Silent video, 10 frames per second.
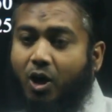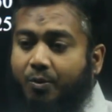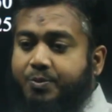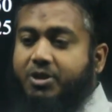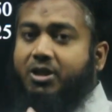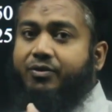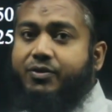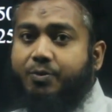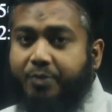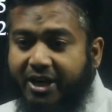
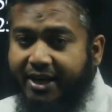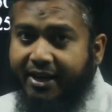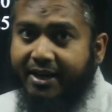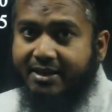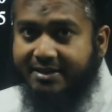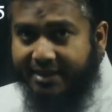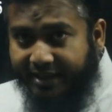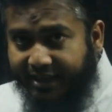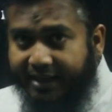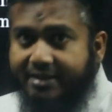observes B
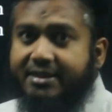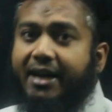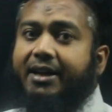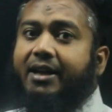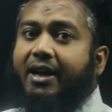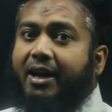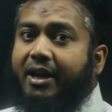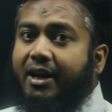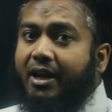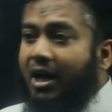sitting inside
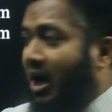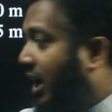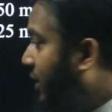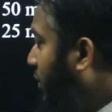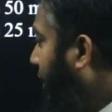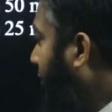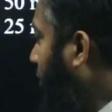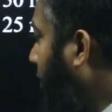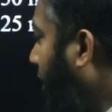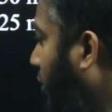A, how he
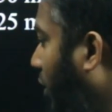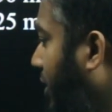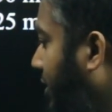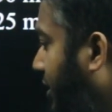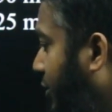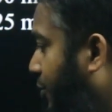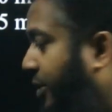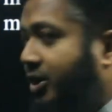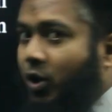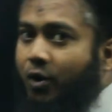would record the
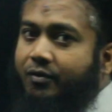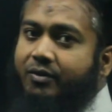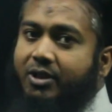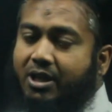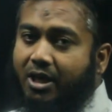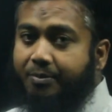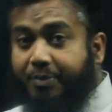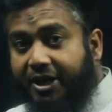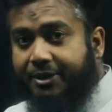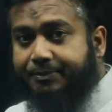speed of the car
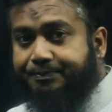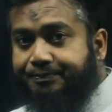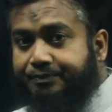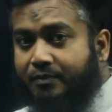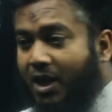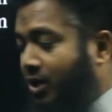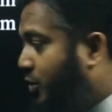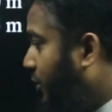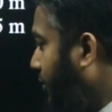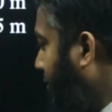B? So